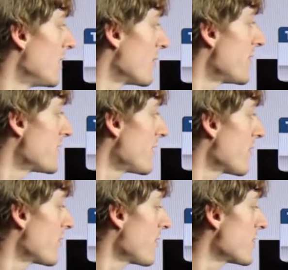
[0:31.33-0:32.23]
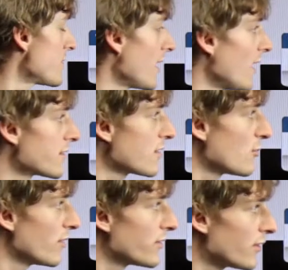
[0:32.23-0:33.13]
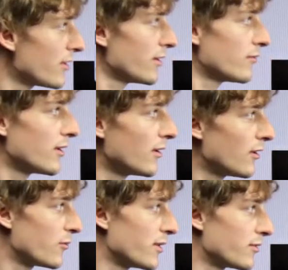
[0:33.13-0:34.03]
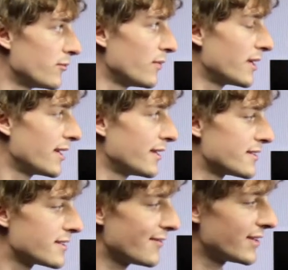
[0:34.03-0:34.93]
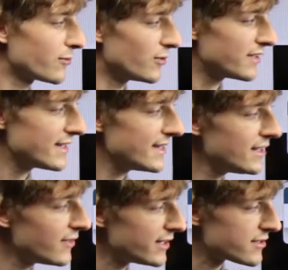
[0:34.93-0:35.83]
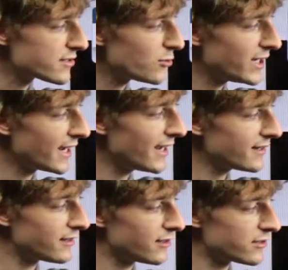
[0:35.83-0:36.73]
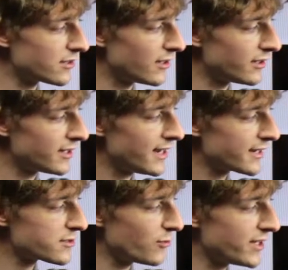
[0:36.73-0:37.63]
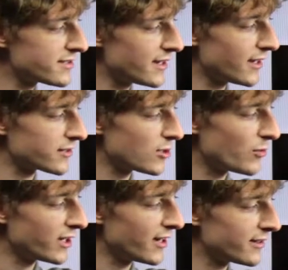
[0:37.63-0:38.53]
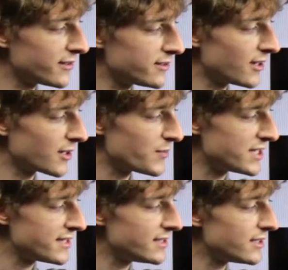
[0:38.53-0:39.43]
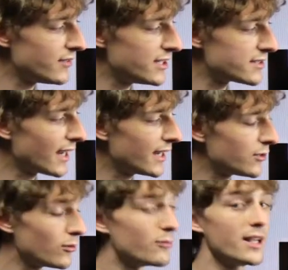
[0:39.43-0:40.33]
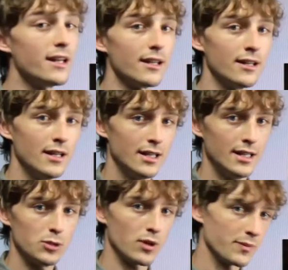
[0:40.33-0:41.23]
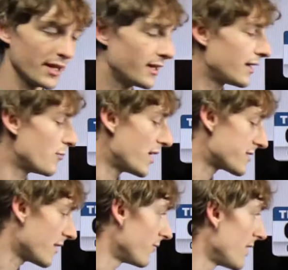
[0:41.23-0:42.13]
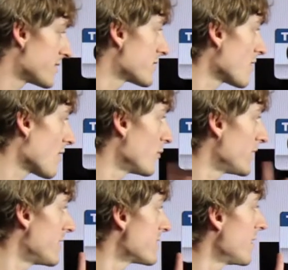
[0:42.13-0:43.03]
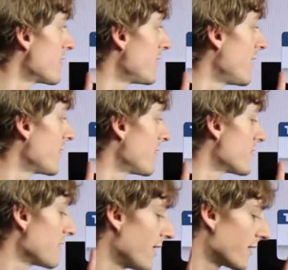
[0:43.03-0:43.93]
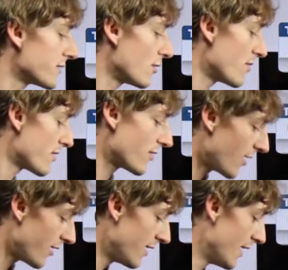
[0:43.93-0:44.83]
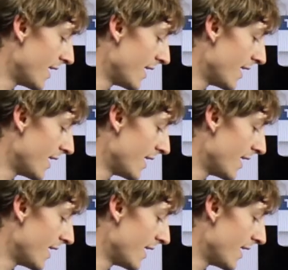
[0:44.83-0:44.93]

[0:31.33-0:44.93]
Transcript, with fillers: with this here Thursday, October 3rd, and run all the way through Monday the 7th. We'll even squeak ahead a little to next Wednesday, October 9th, to talk BCTV's annual meeting, but I'm getting ahead of myself. Let's start with this here today, Thursday, October 3rd.